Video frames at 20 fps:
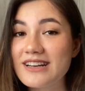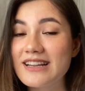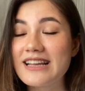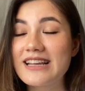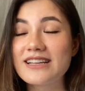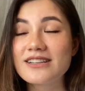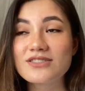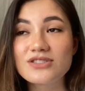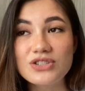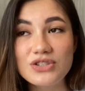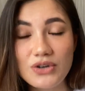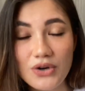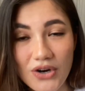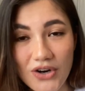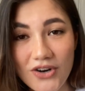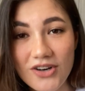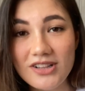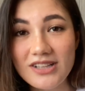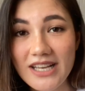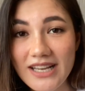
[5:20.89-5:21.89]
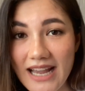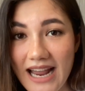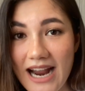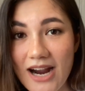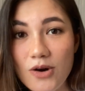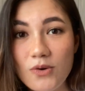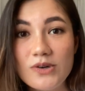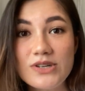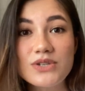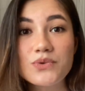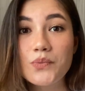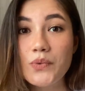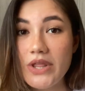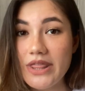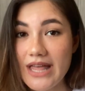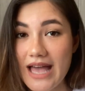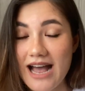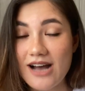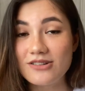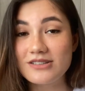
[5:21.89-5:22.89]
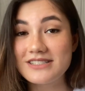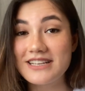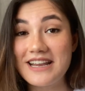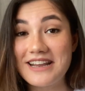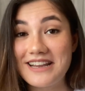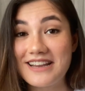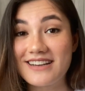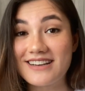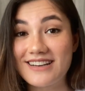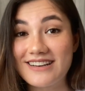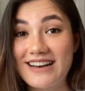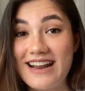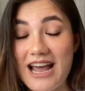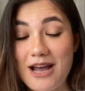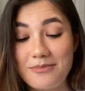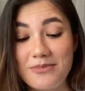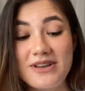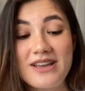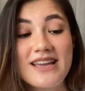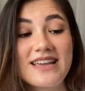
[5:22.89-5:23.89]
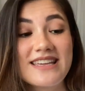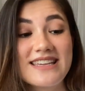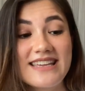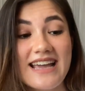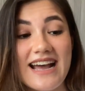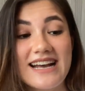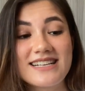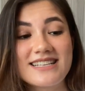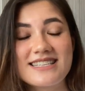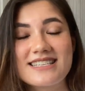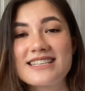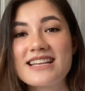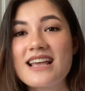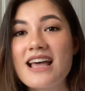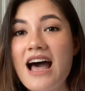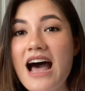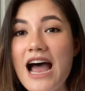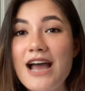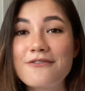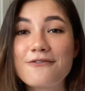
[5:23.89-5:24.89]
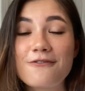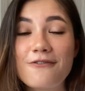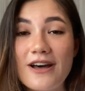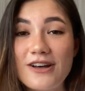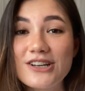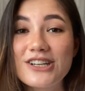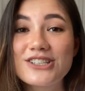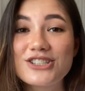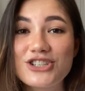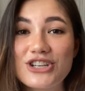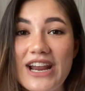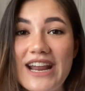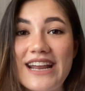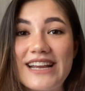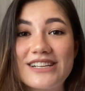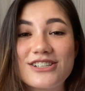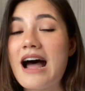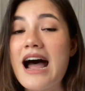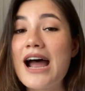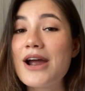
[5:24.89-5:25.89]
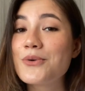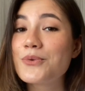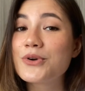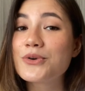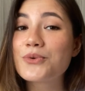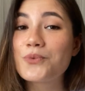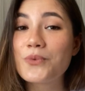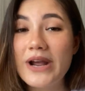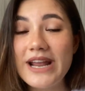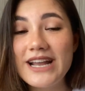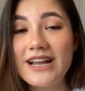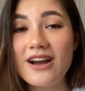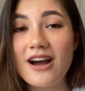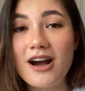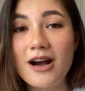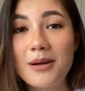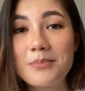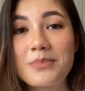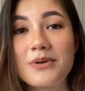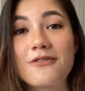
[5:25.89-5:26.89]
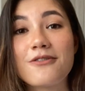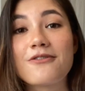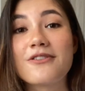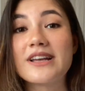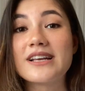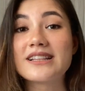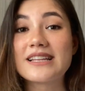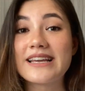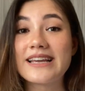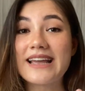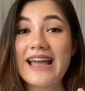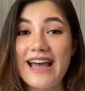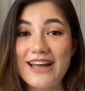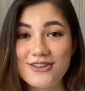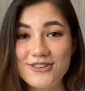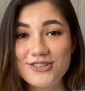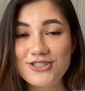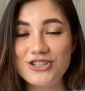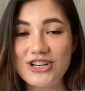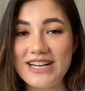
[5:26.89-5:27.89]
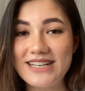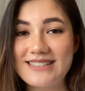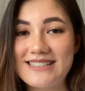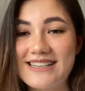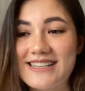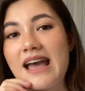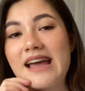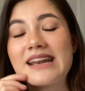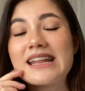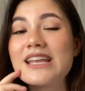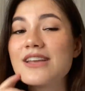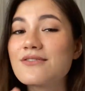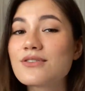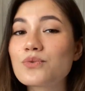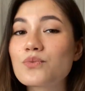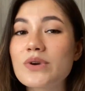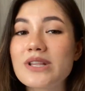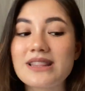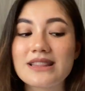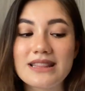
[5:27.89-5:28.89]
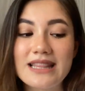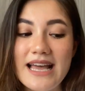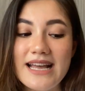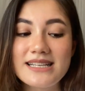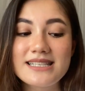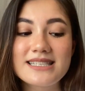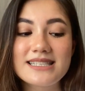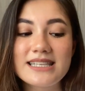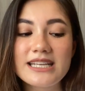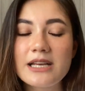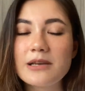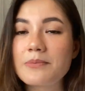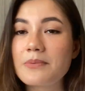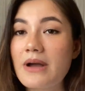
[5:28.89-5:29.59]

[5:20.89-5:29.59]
into early hours without taking a nap. Yes, I've felt a change. I would wake up feeling energetic, and even with less sleep,